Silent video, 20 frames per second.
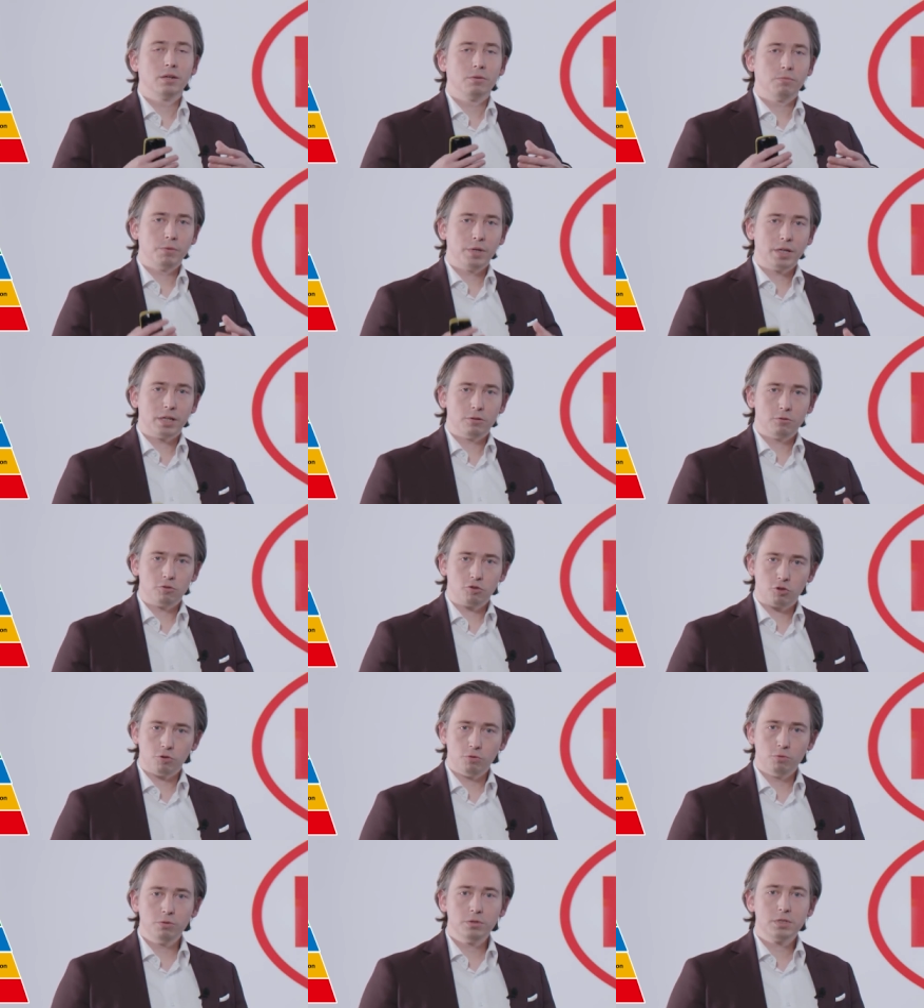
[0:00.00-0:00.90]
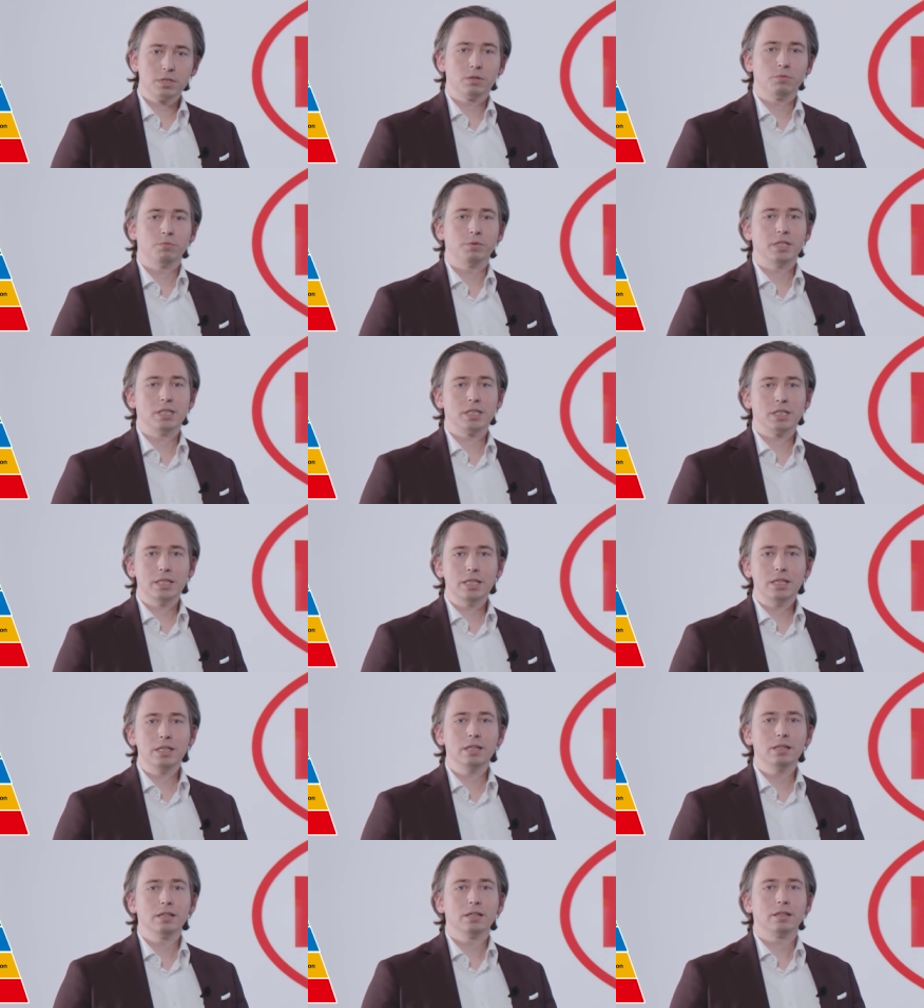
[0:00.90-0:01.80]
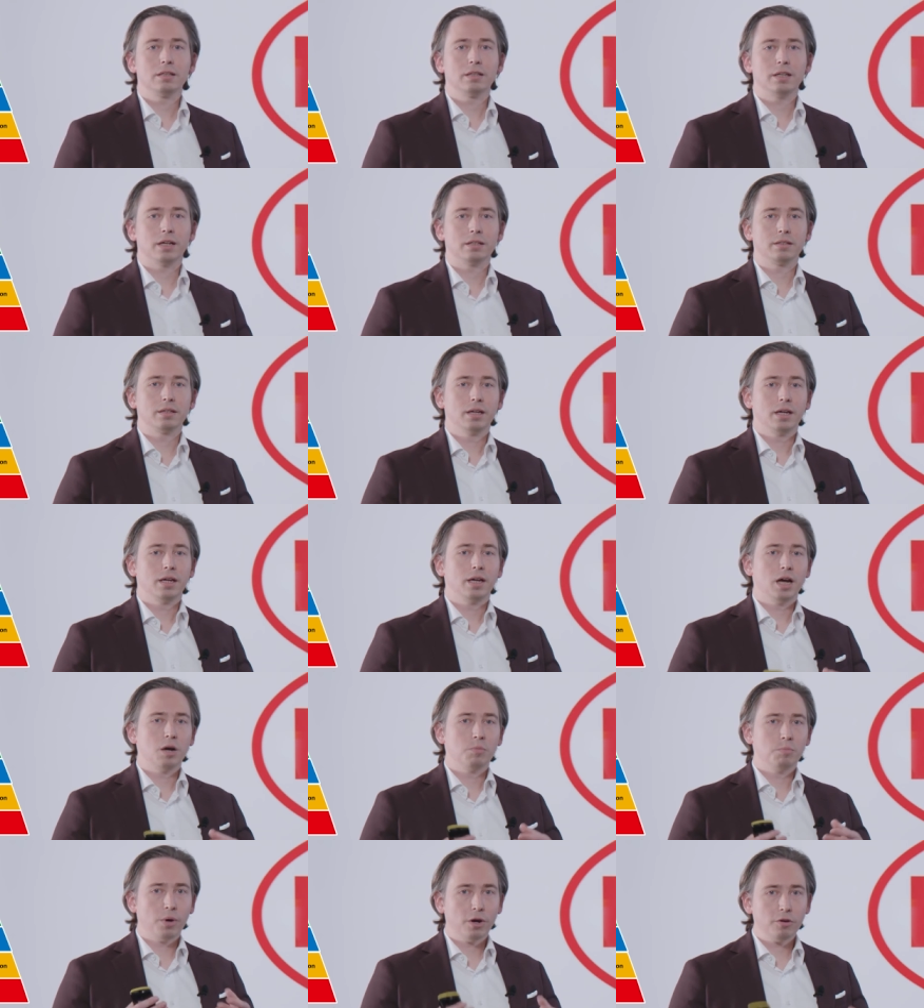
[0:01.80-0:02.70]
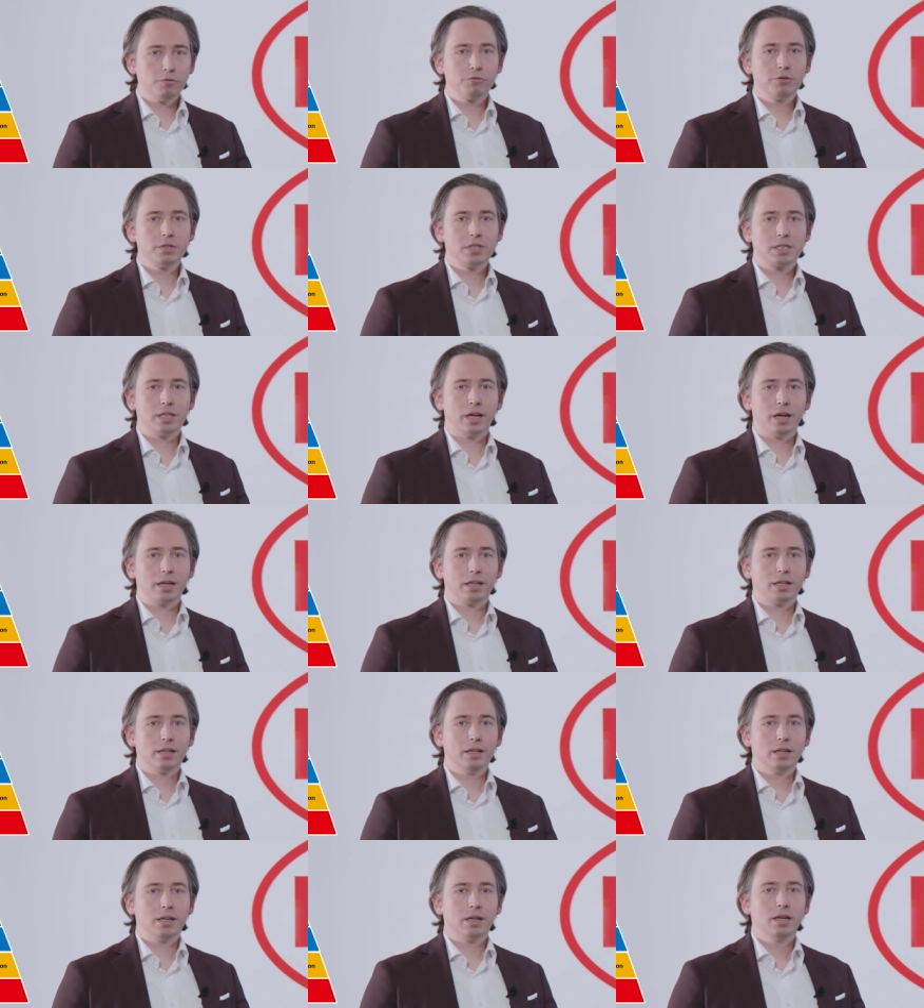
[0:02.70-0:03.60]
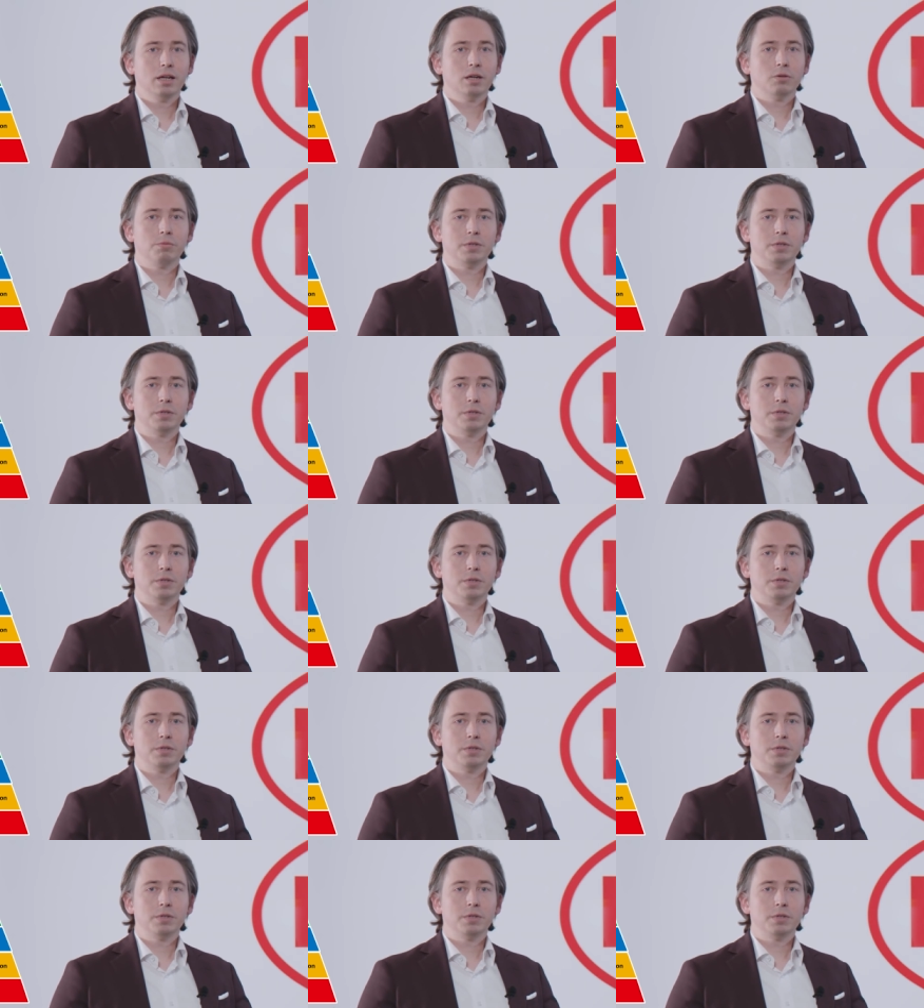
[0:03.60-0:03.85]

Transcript: we can choose, we see that above recycling,